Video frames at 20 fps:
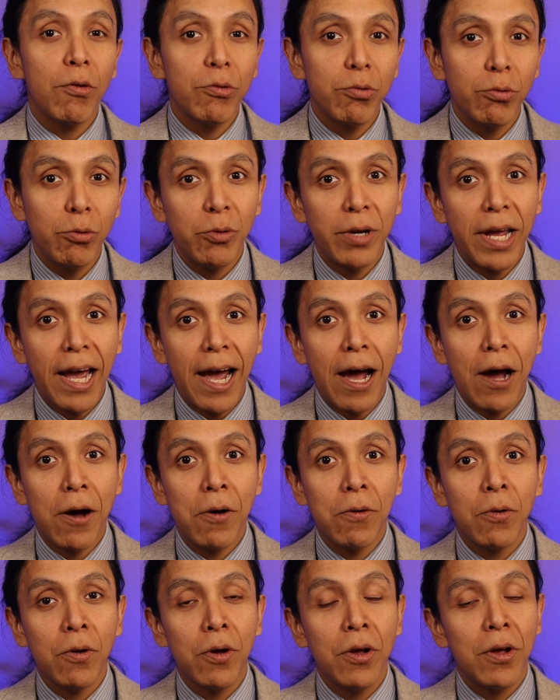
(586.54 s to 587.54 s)
through
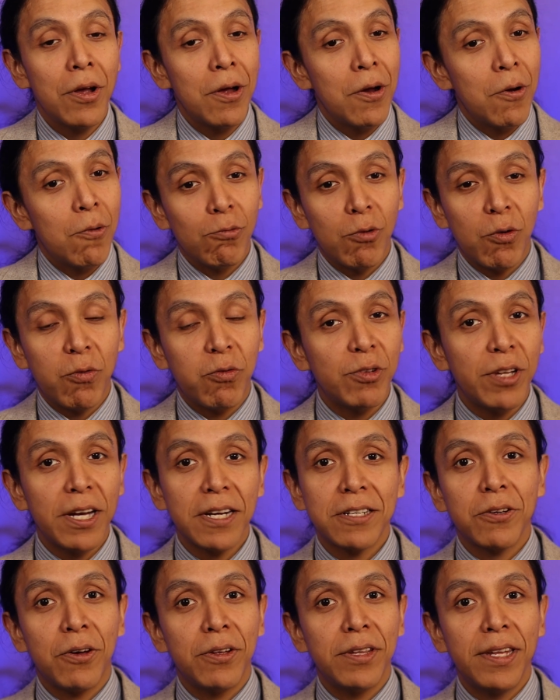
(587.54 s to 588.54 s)
now,
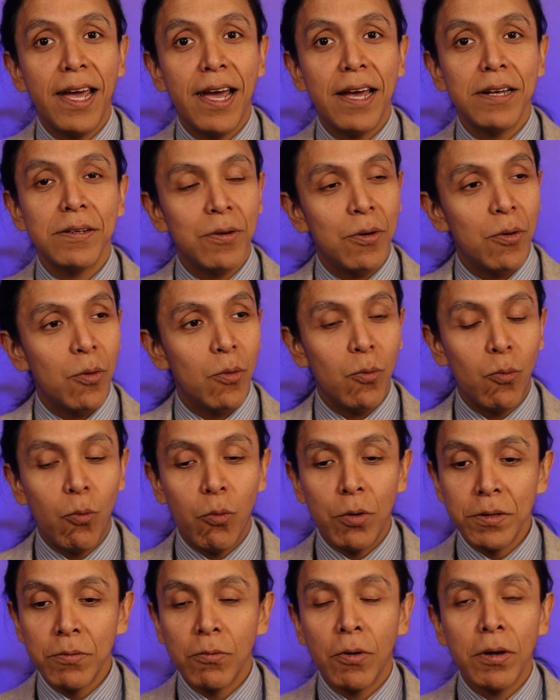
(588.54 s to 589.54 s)
reflect on that.
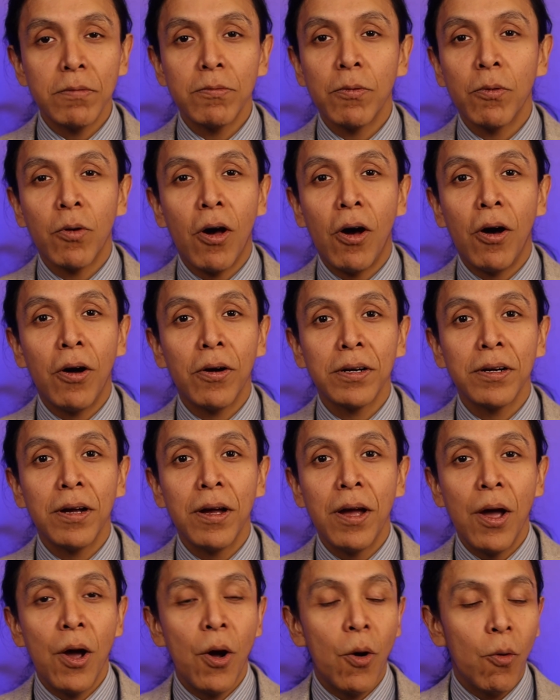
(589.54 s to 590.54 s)
What went wrong?
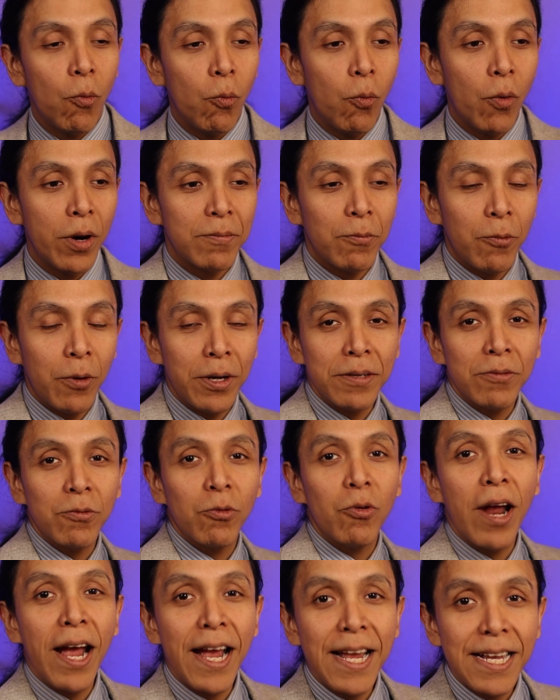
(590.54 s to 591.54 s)
What went
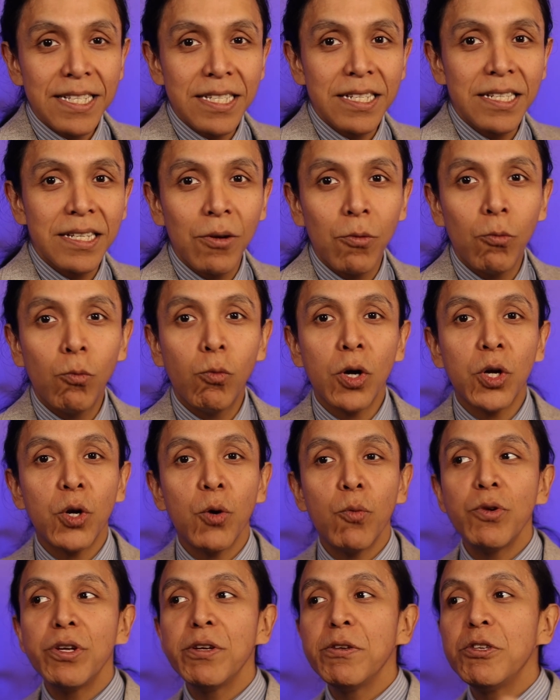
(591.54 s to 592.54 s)
right? What
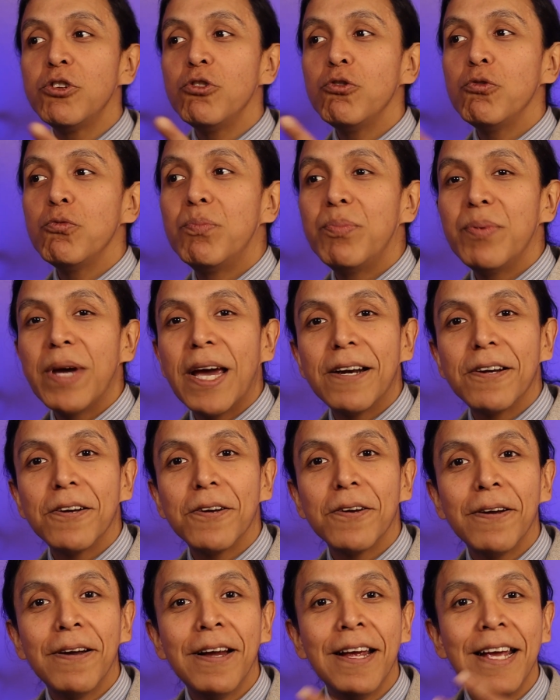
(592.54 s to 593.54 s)
could we do
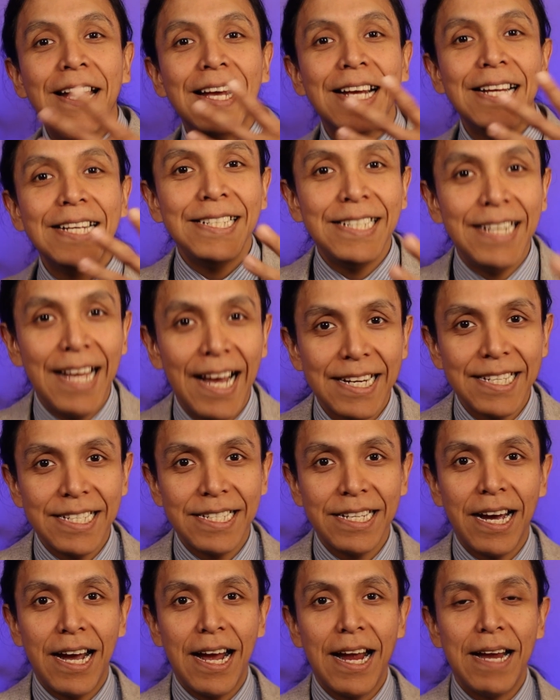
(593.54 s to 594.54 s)
better next
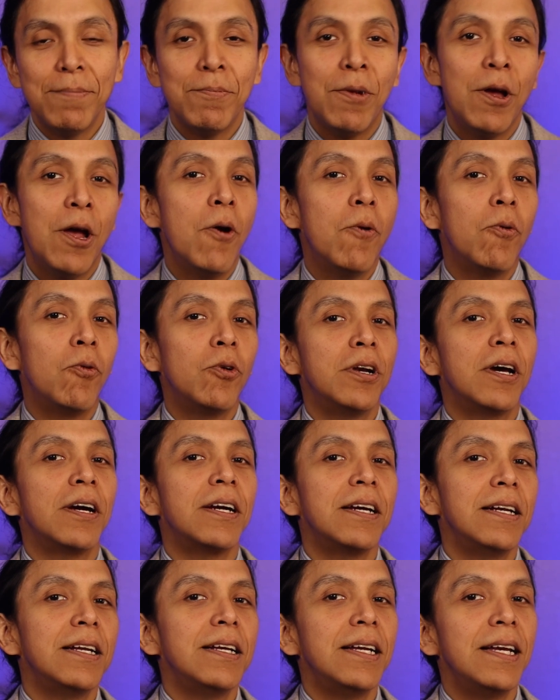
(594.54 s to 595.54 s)
time? We're not
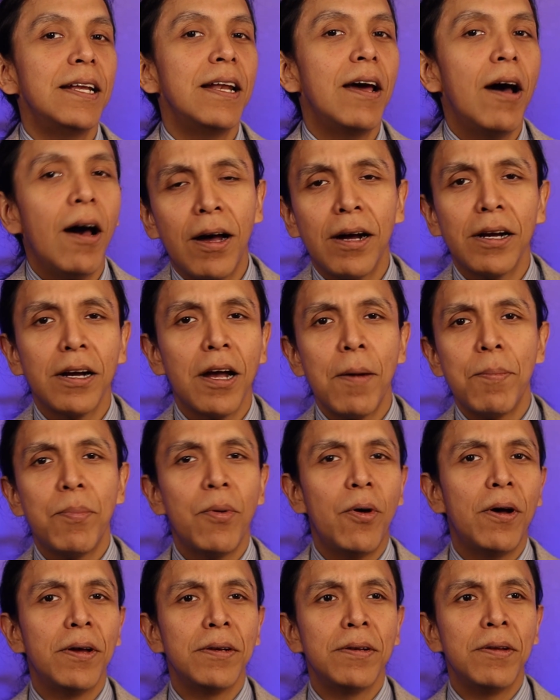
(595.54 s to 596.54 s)
going to get hung up
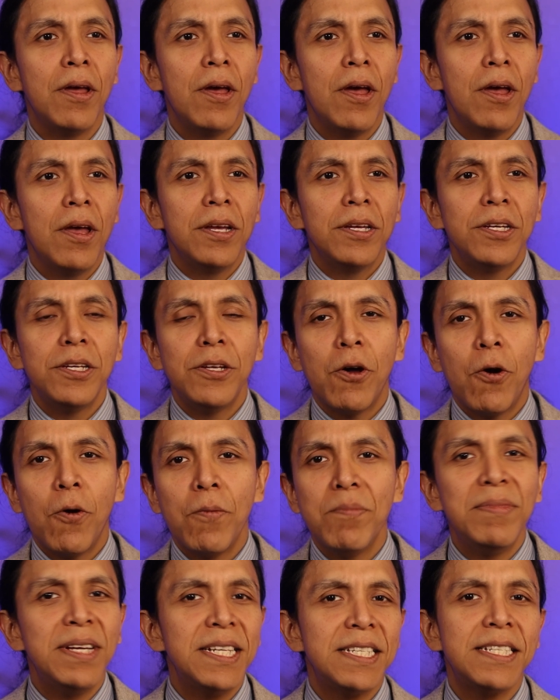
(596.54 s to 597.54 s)
on,
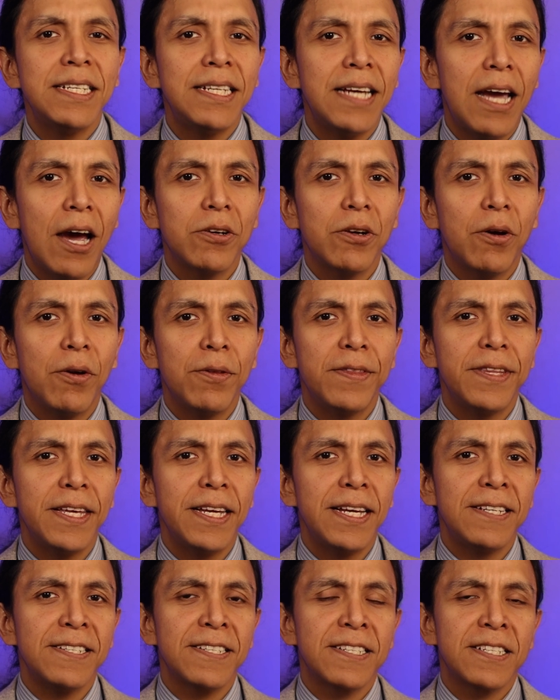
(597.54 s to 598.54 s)
missing out on
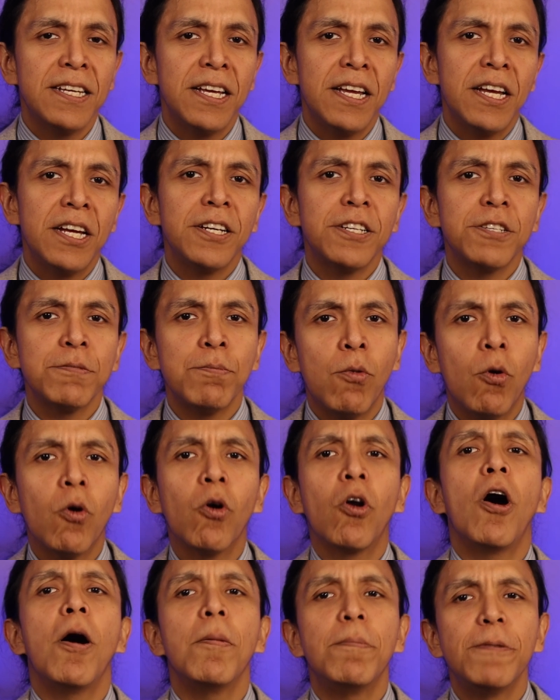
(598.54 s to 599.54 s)
things, because
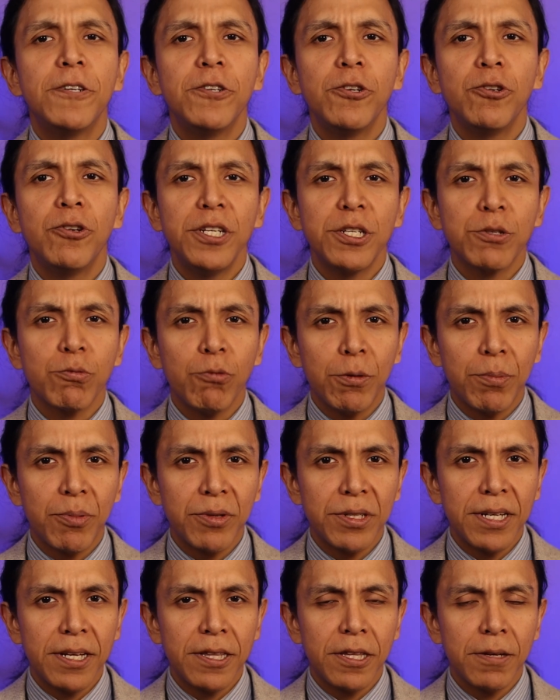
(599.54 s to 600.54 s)
more opportunities will
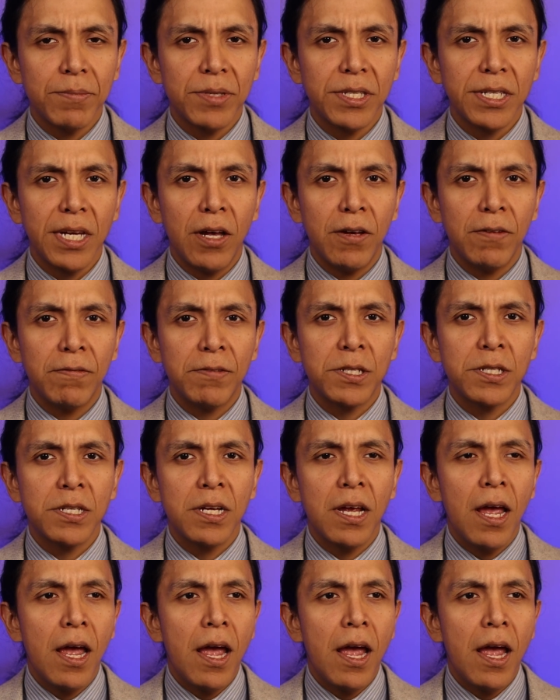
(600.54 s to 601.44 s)
present themselves